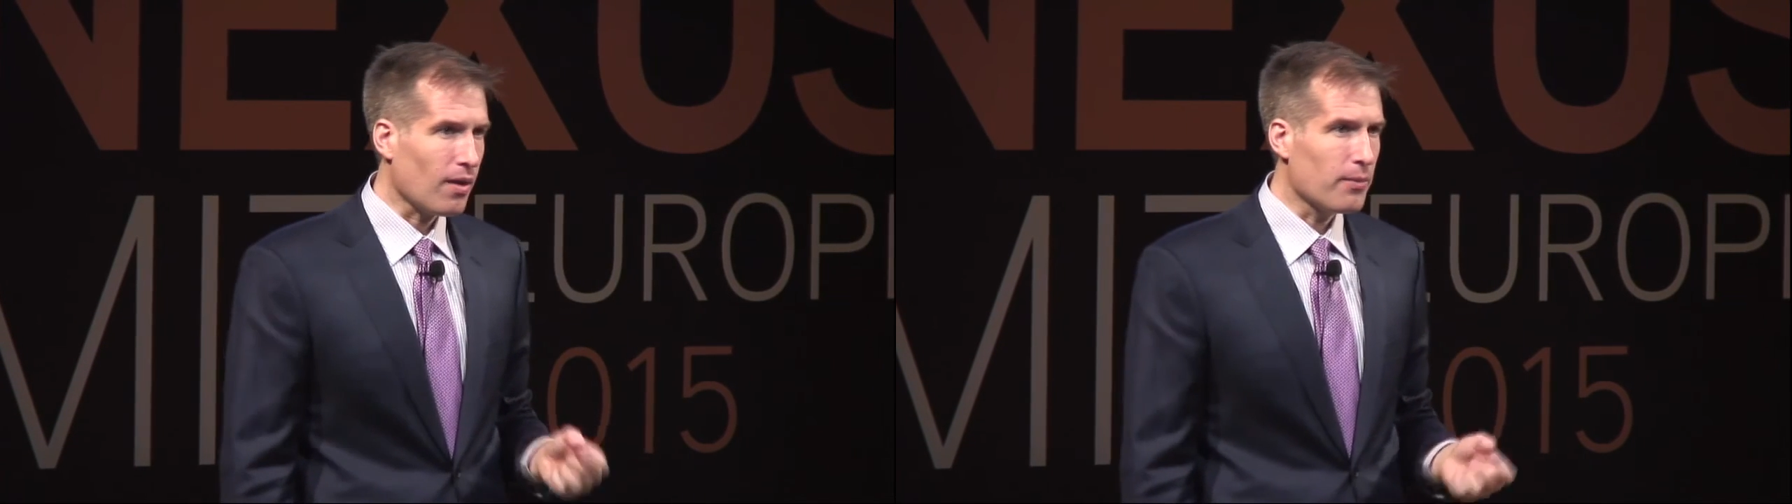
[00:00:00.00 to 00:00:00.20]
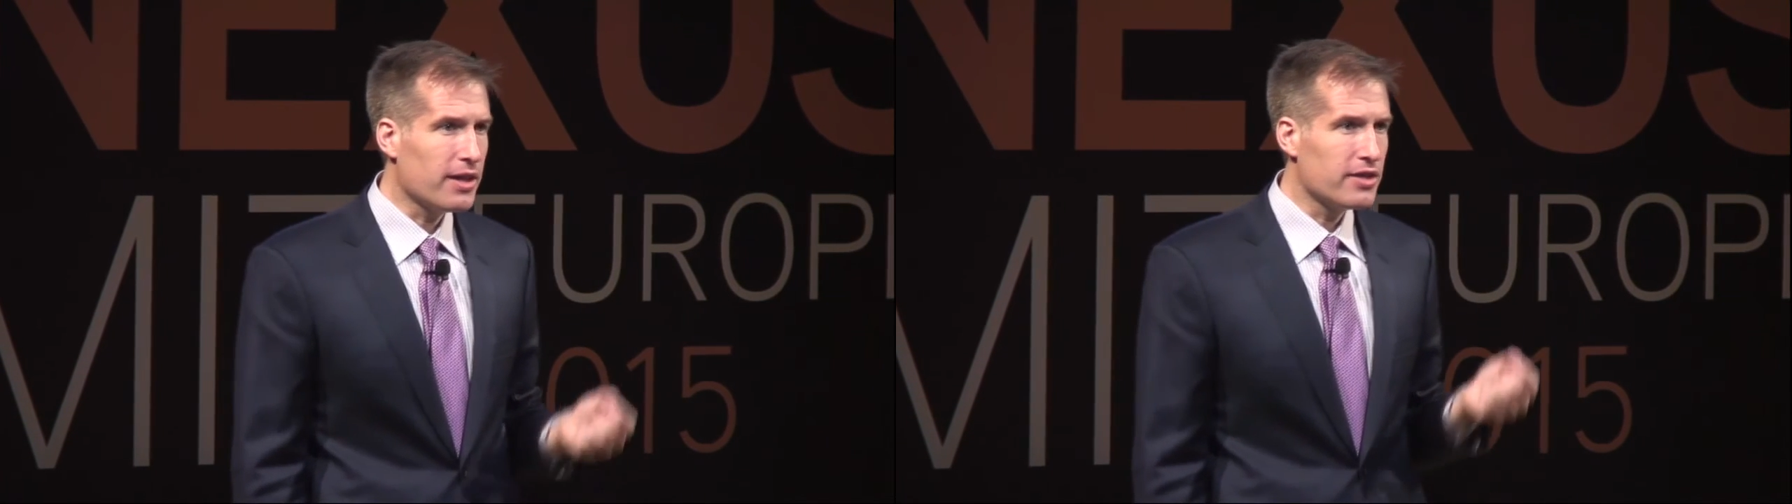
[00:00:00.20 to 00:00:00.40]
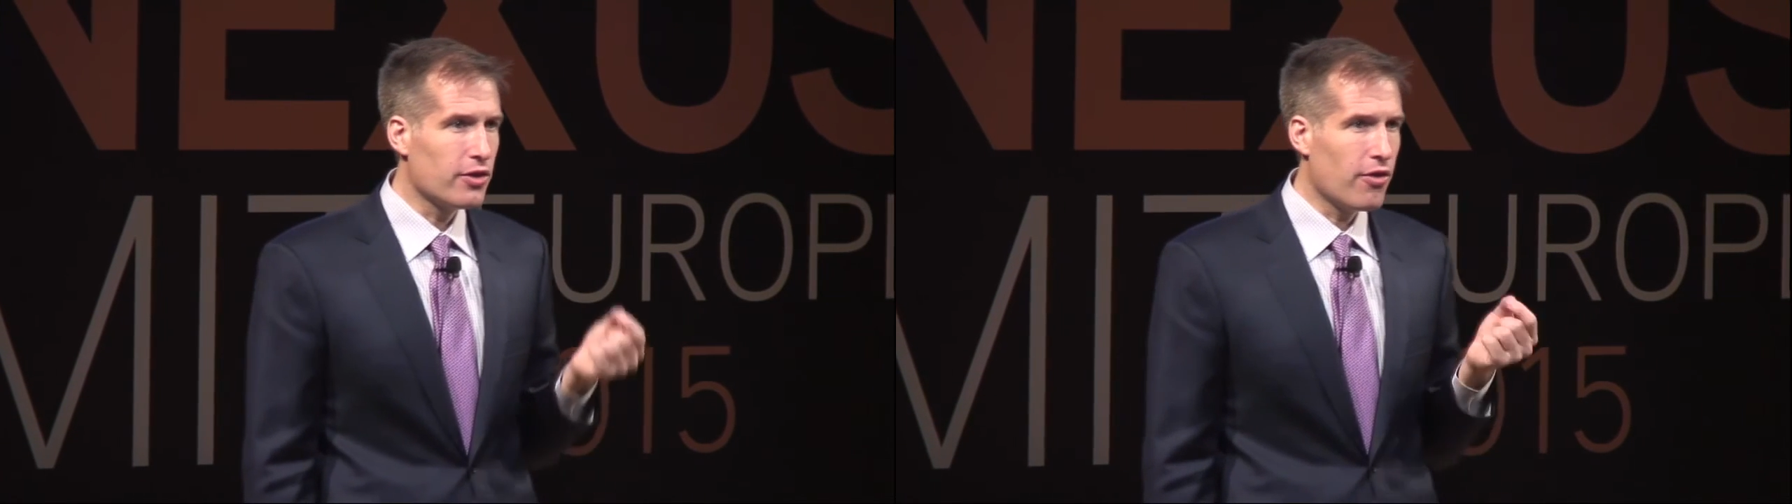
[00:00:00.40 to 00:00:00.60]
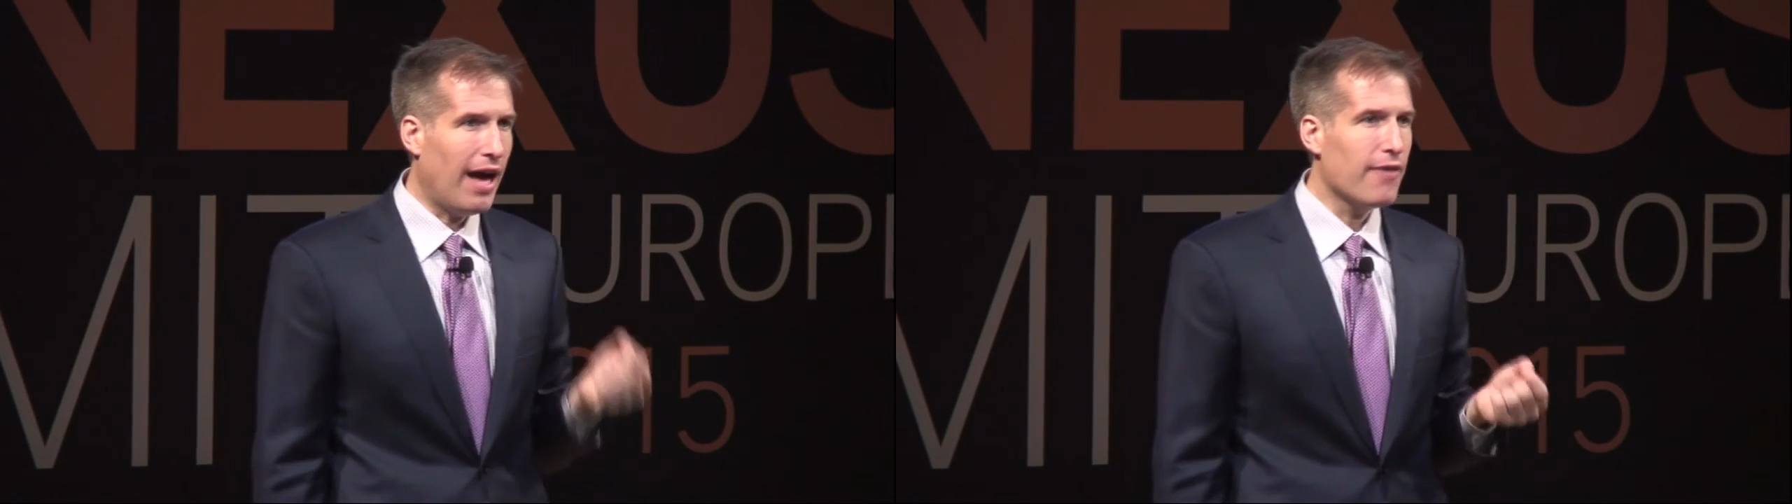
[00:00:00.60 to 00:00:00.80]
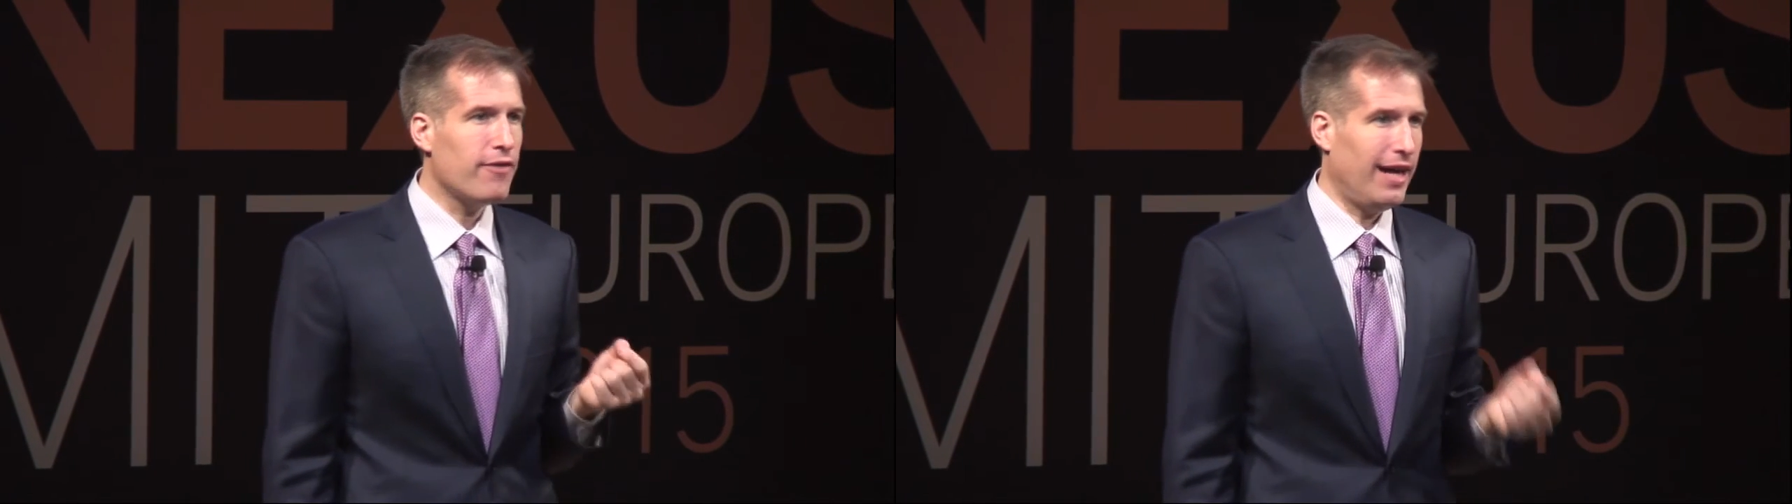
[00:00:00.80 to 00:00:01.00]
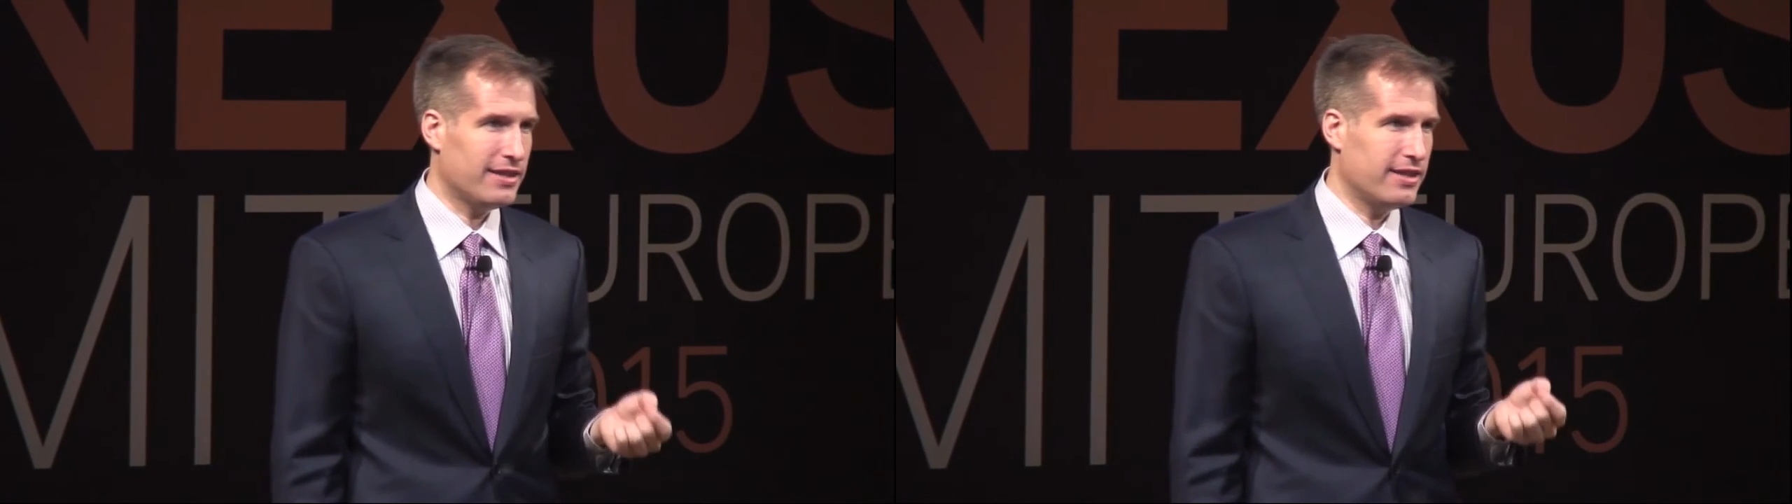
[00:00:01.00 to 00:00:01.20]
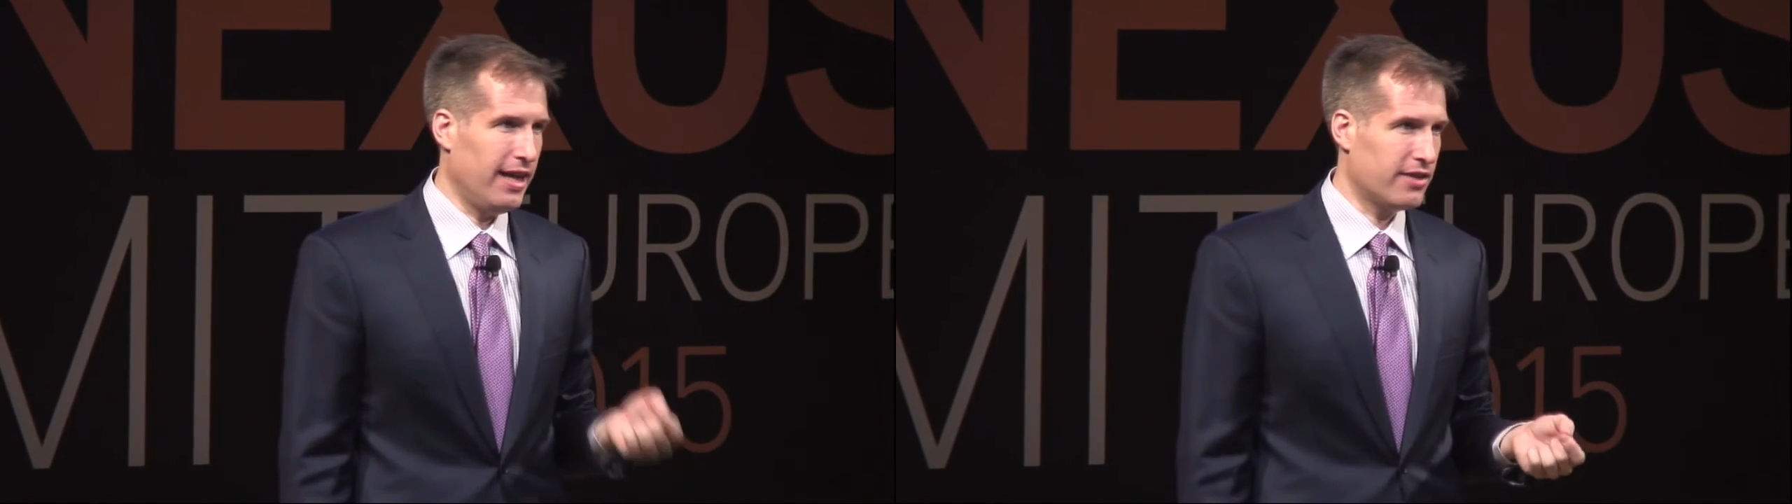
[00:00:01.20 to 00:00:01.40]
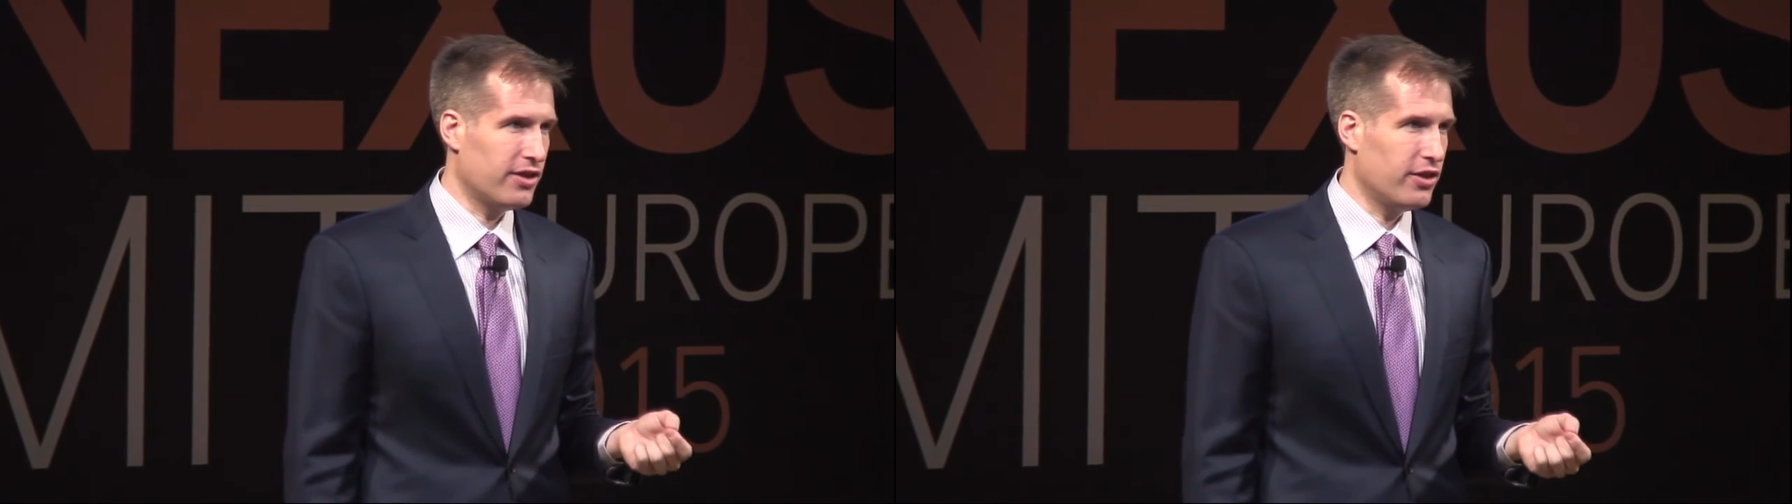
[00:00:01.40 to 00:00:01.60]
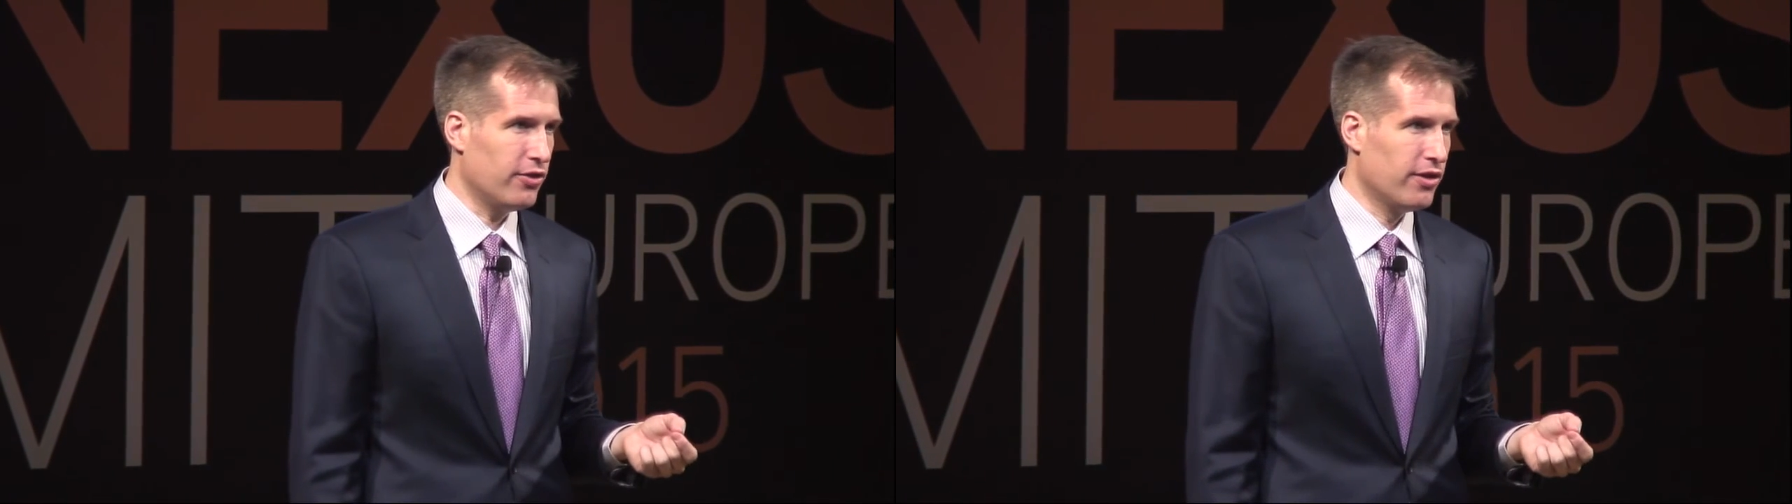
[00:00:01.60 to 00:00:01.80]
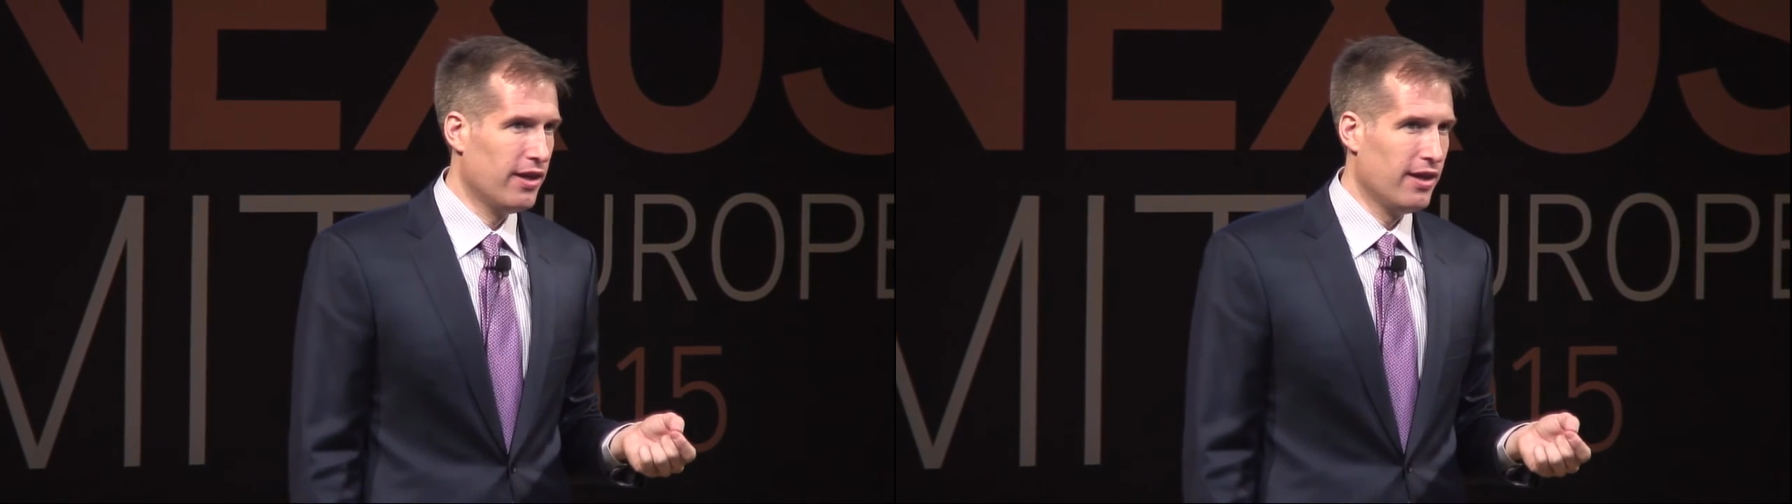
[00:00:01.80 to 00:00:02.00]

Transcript: because they're that fast to execute.